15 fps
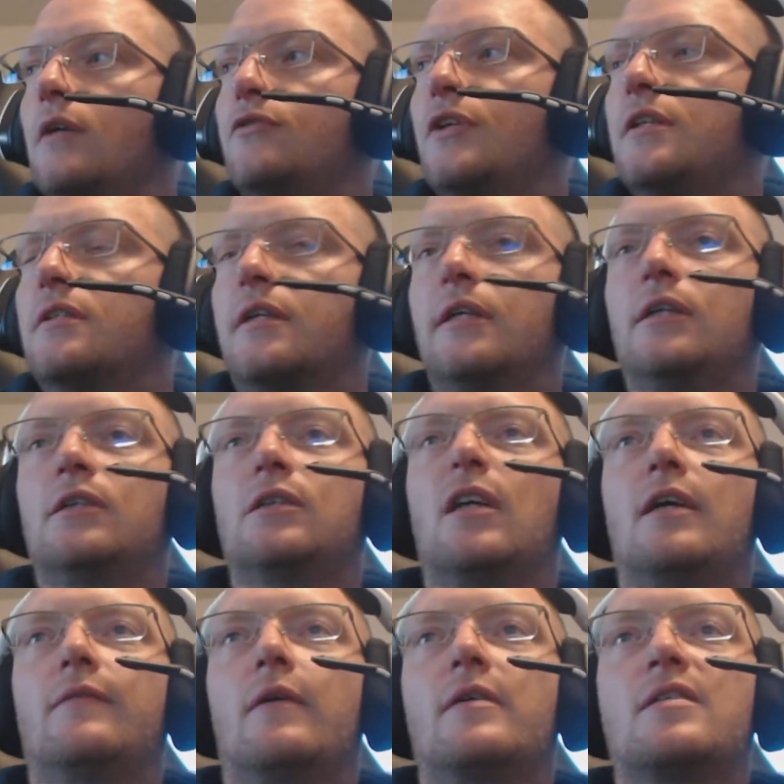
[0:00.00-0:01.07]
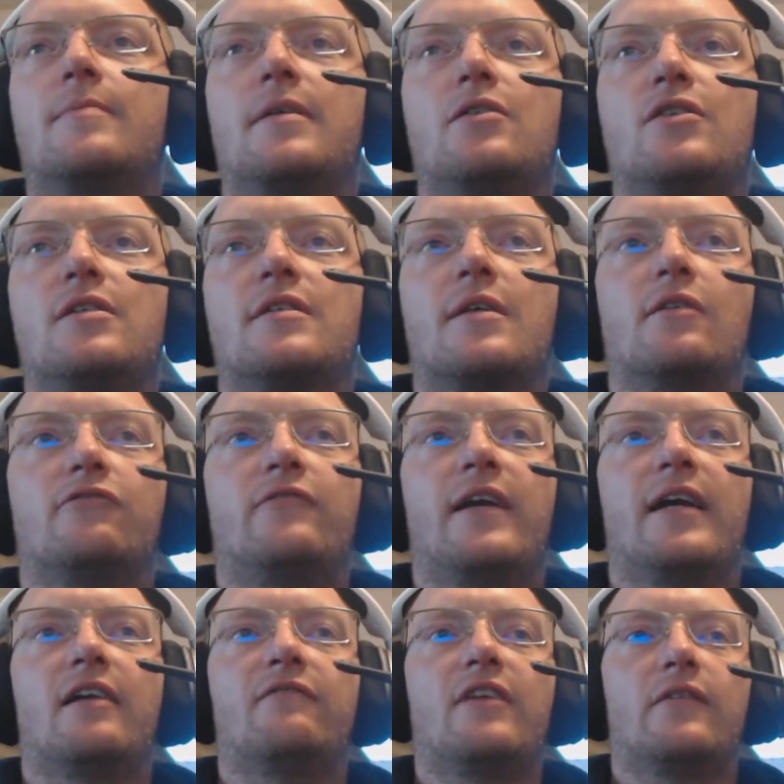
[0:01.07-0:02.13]
G-Skill, I've always been a G-Skill
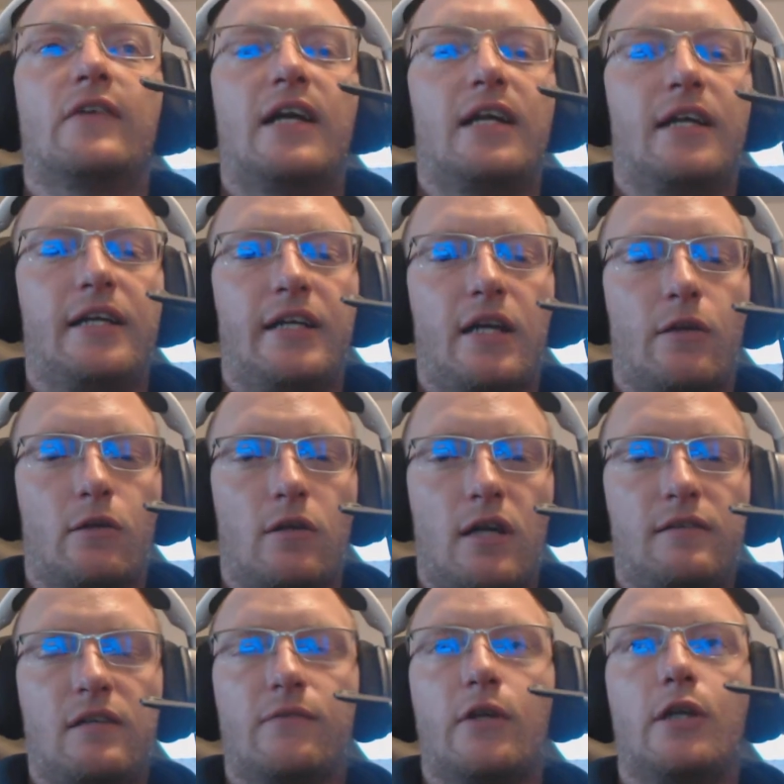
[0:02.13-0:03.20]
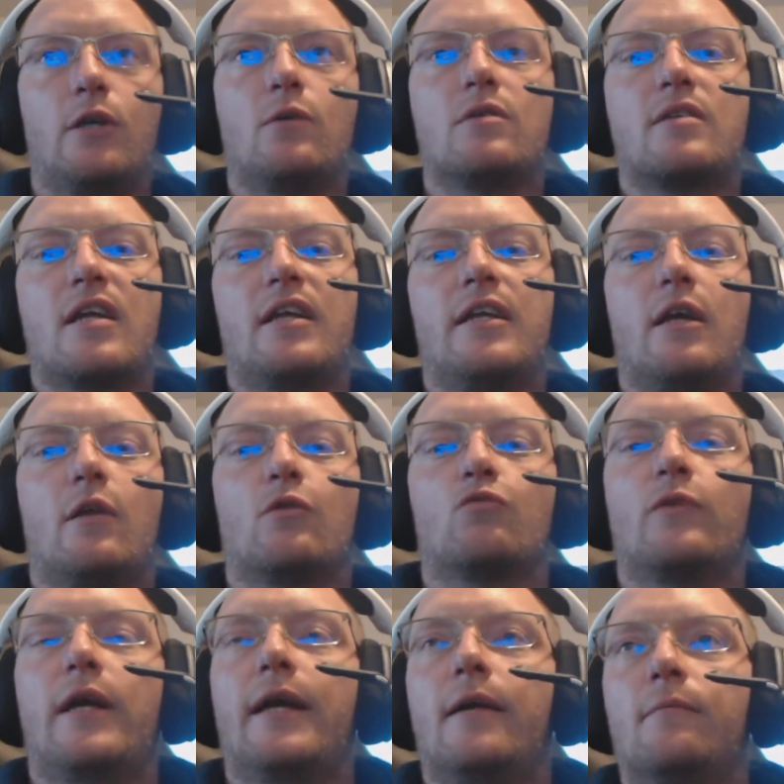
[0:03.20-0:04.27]
fan. I've never had any other, I never used any other
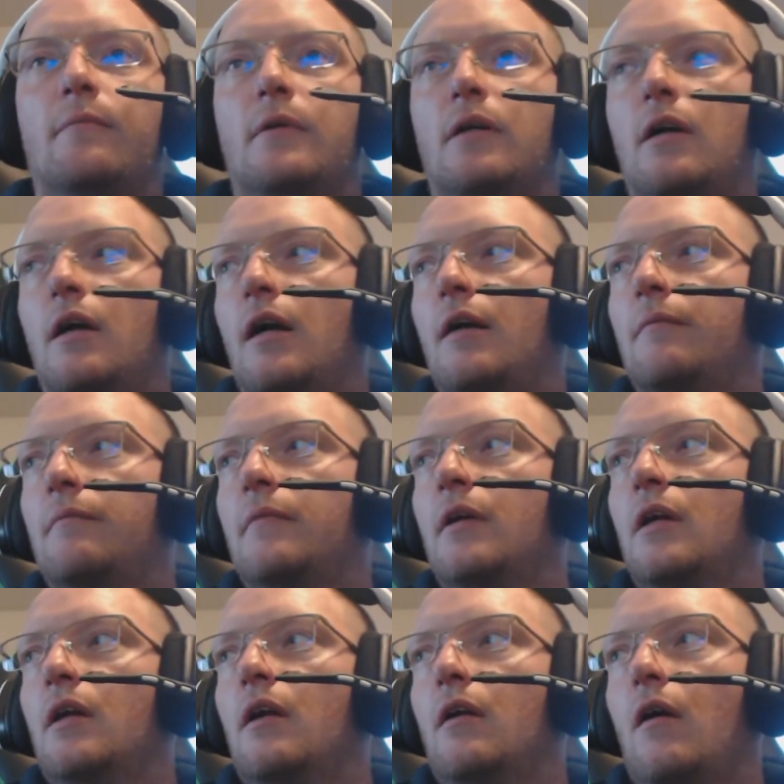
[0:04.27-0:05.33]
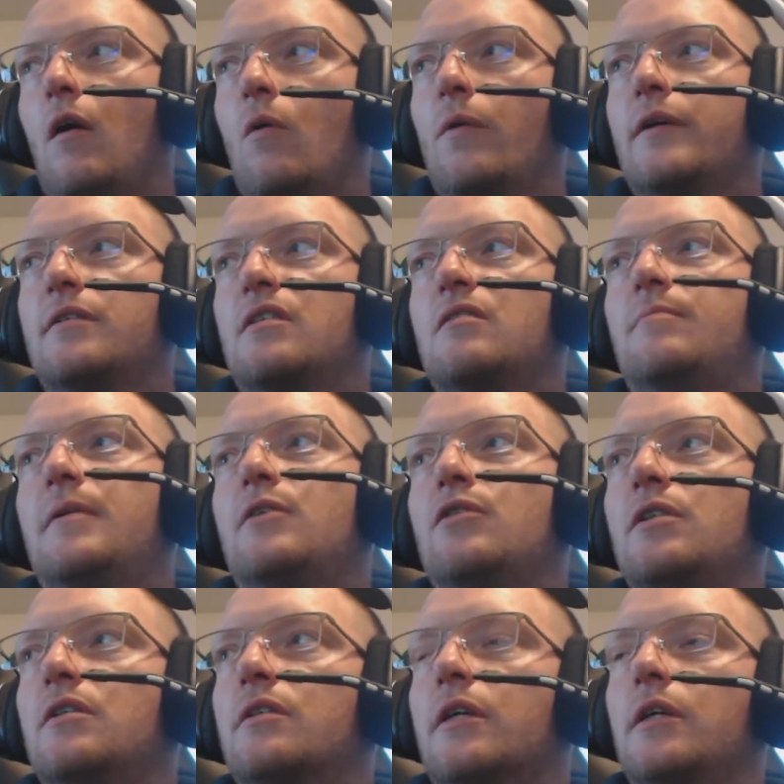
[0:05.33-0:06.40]
RAM. Always has been
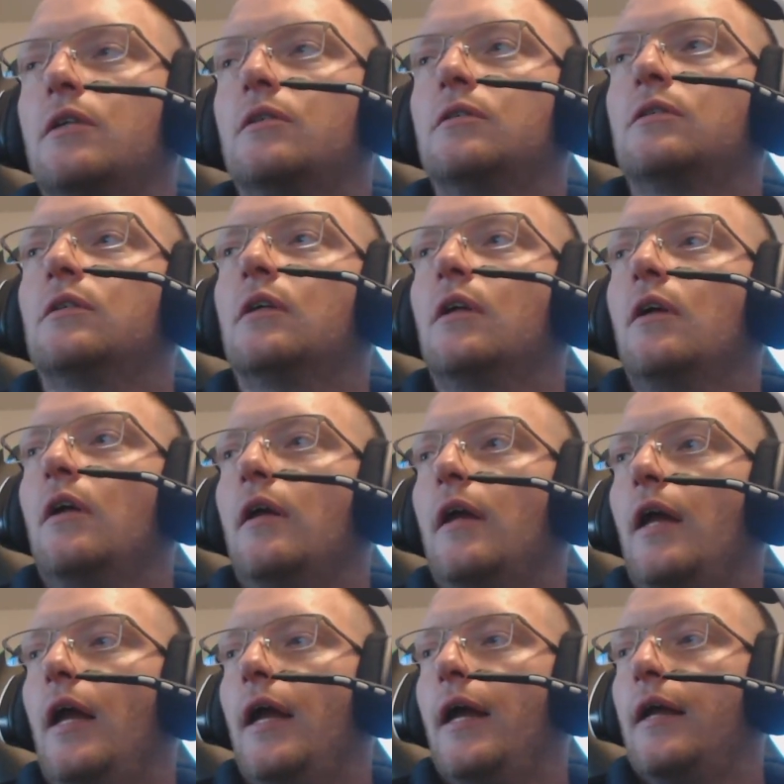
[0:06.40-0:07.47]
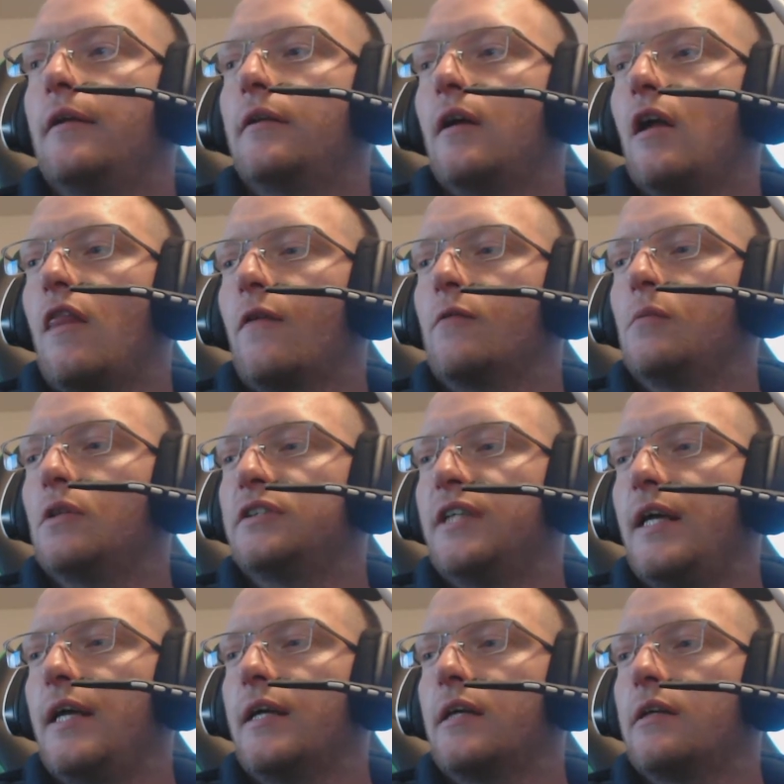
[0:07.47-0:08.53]
G-Skill. And
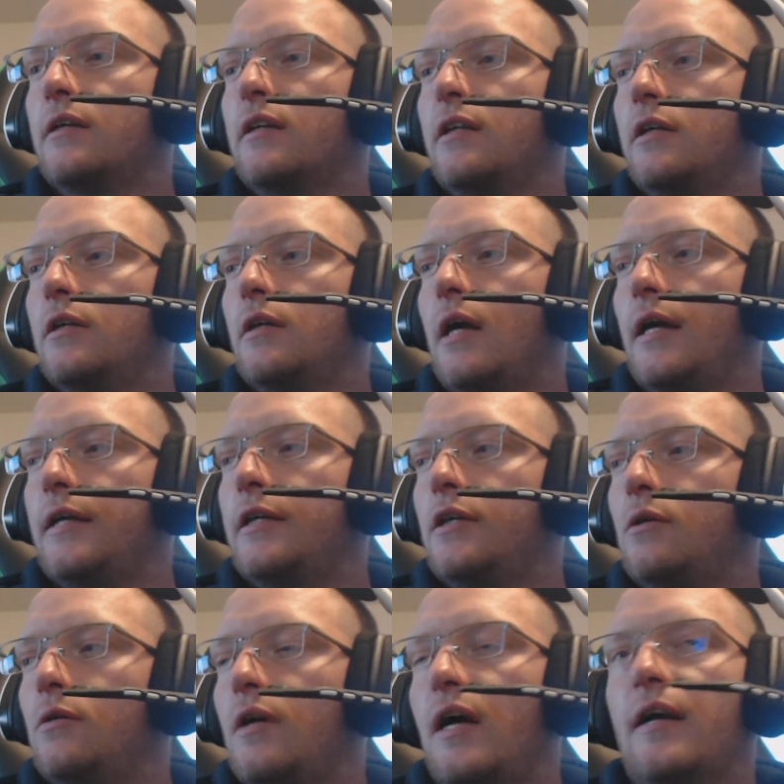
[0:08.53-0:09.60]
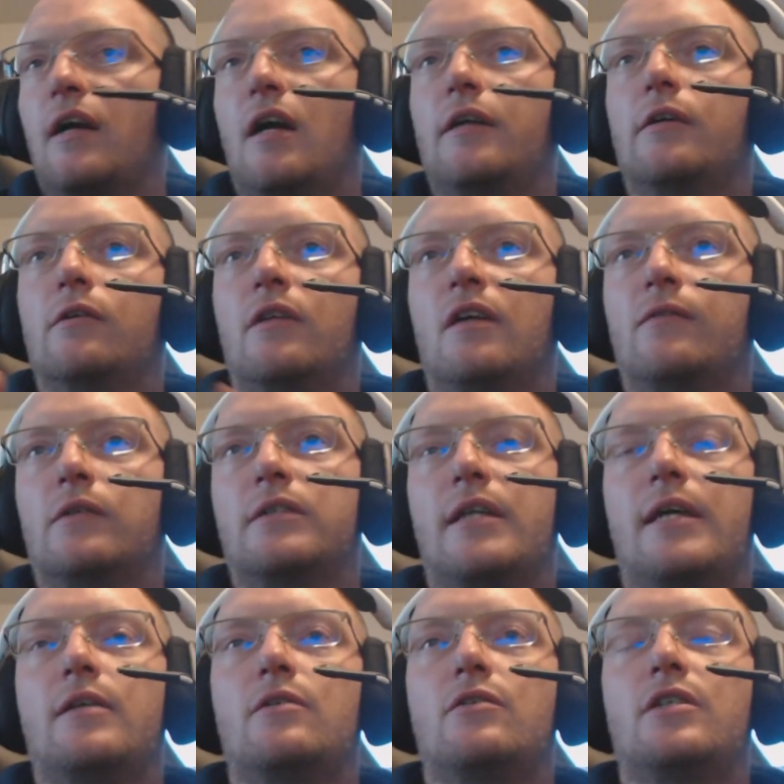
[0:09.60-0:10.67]
Thermaltake, I got your level
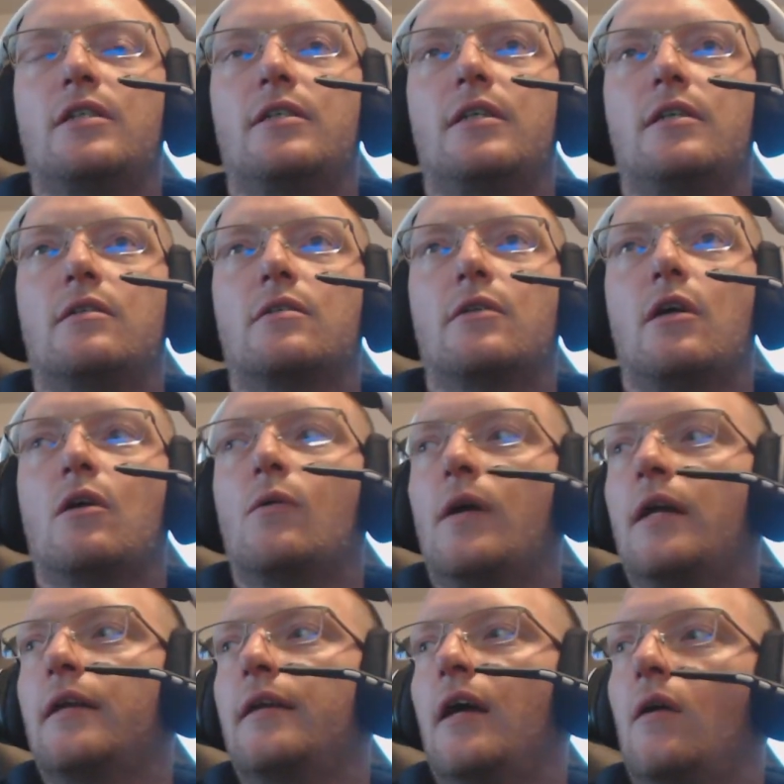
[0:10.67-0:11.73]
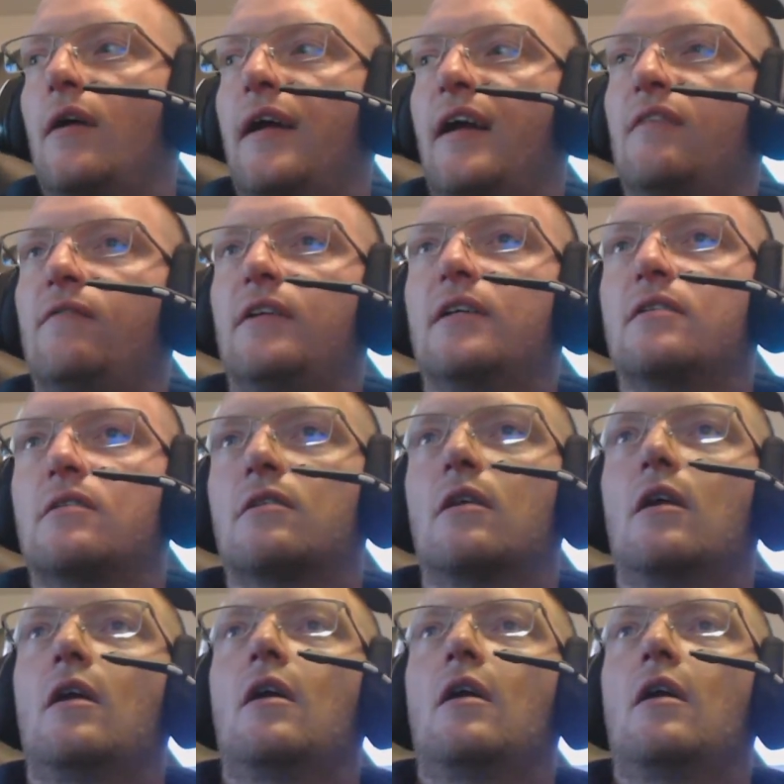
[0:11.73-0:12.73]
10 GT Snow, and now I have this.